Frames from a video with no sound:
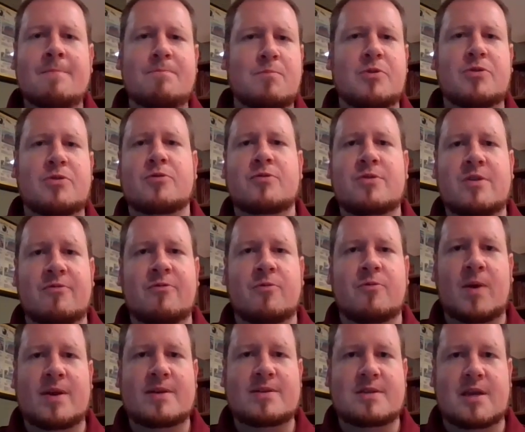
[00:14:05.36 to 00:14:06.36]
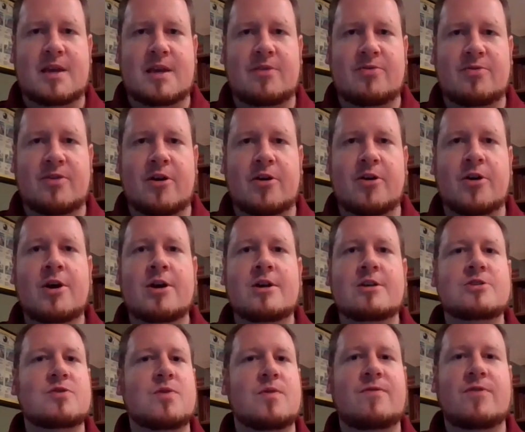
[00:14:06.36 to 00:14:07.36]
but there are different ways to get there.
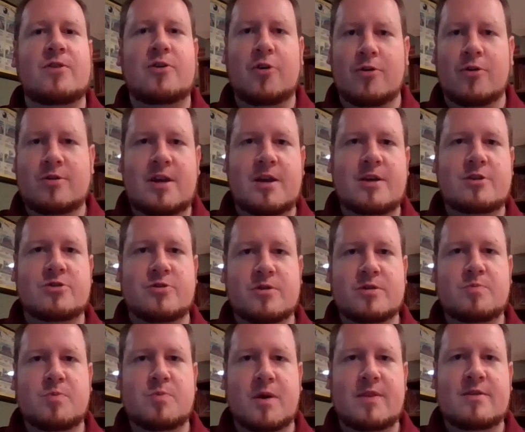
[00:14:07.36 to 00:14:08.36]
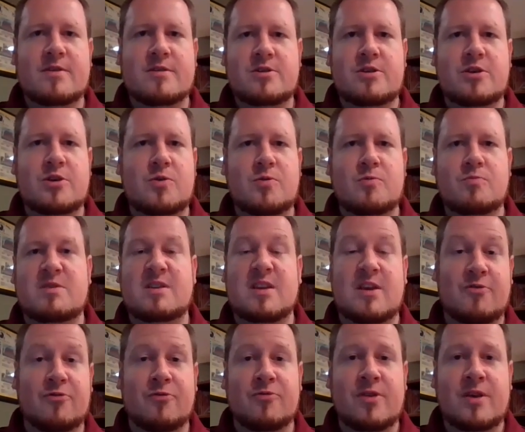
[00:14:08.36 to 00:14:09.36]
So if your teacher explained this to you
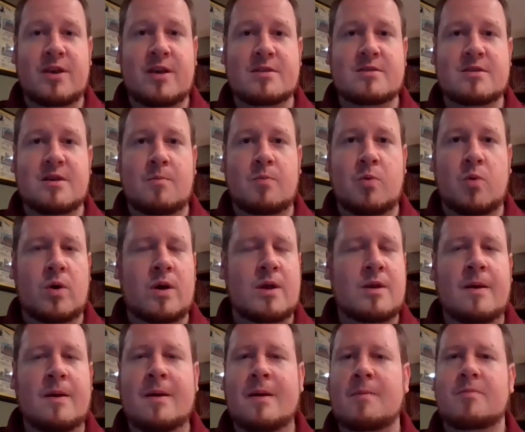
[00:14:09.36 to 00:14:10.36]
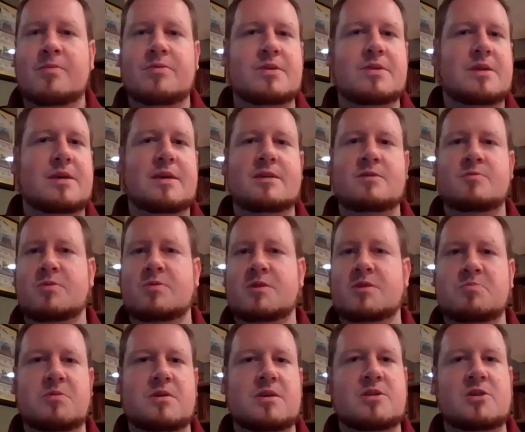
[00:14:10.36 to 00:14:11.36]
differently at some point, please, please,
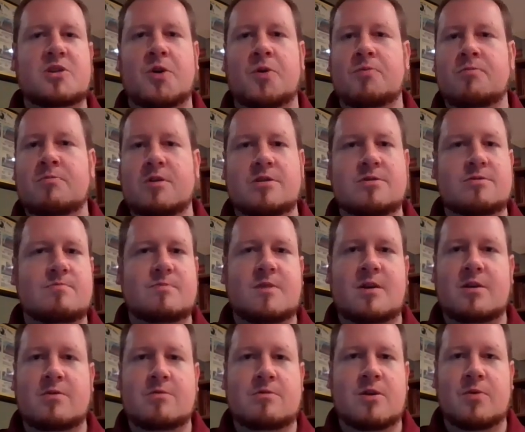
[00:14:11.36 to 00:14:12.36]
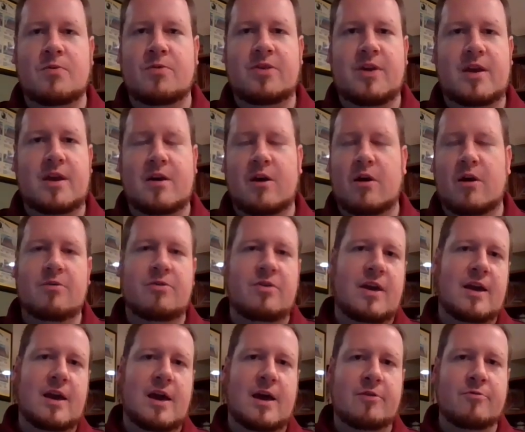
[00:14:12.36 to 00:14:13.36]
please don't think, oh, they
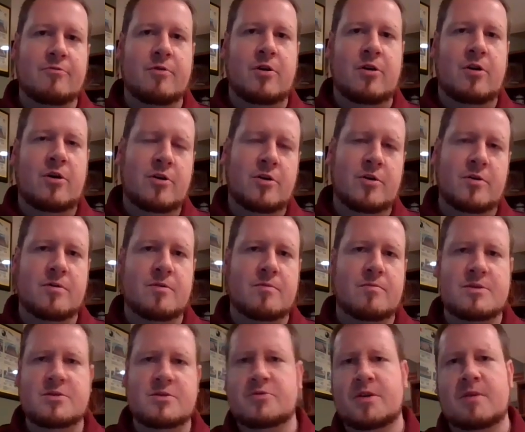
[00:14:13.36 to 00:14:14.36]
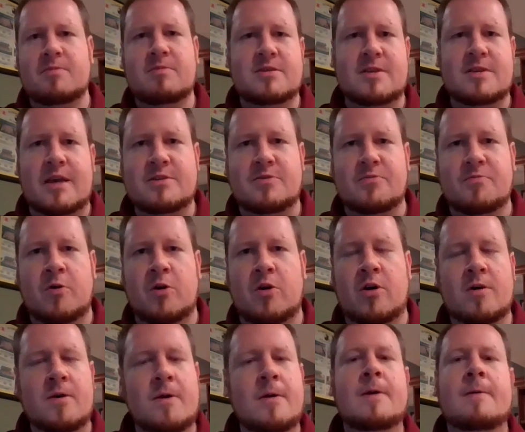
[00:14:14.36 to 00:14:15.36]
got it wrong or Mr. Tibbens has it
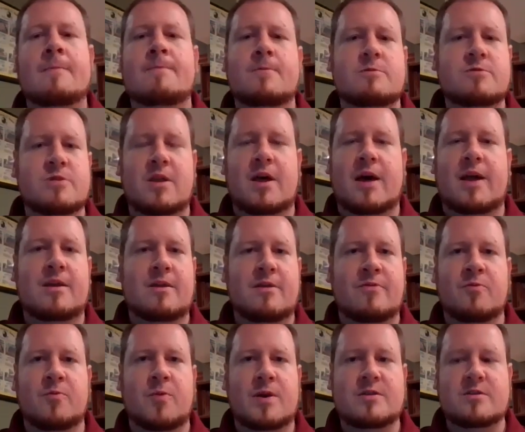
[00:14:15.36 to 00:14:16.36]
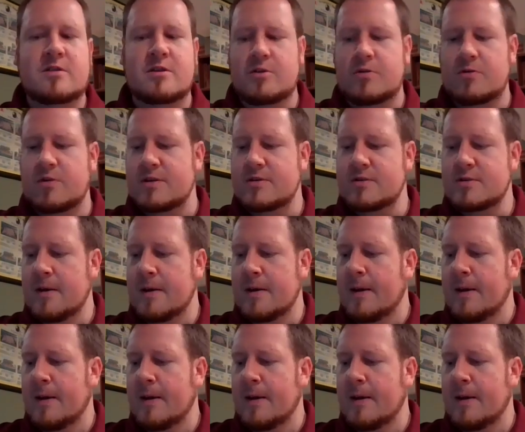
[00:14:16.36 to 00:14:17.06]
wrong. There's a lot of different ways to do this.